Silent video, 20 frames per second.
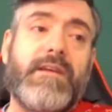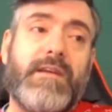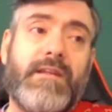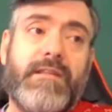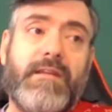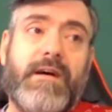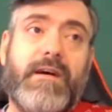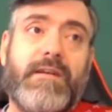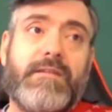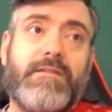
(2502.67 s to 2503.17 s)

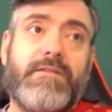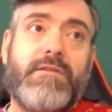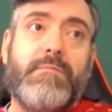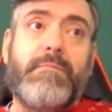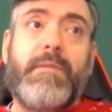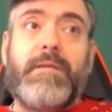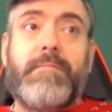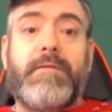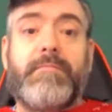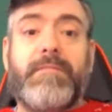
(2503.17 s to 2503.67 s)
that you
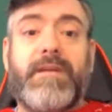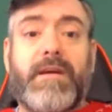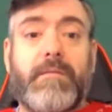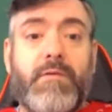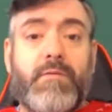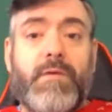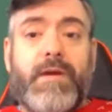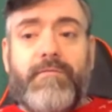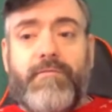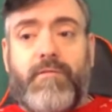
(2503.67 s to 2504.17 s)
may be able to come
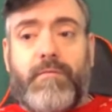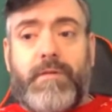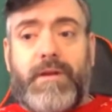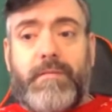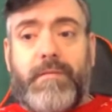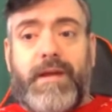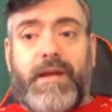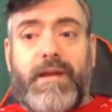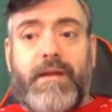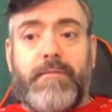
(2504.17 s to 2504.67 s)
away from
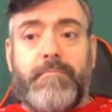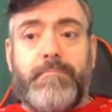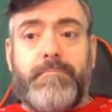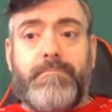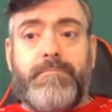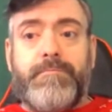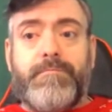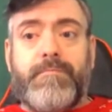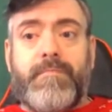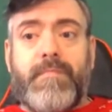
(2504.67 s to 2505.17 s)
eBay.
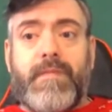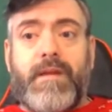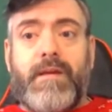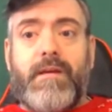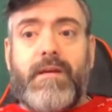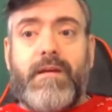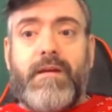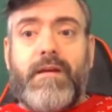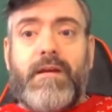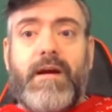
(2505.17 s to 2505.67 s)

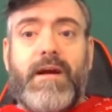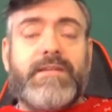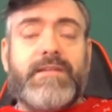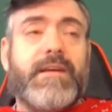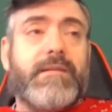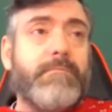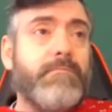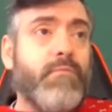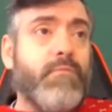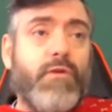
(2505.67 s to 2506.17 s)
I said,
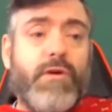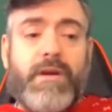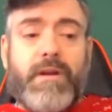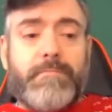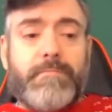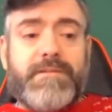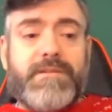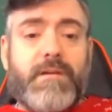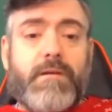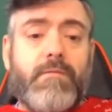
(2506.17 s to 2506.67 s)
and work it up
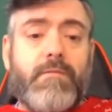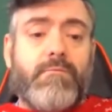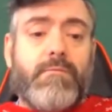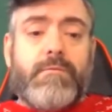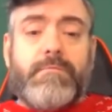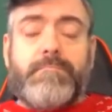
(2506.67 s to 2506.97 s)
slow.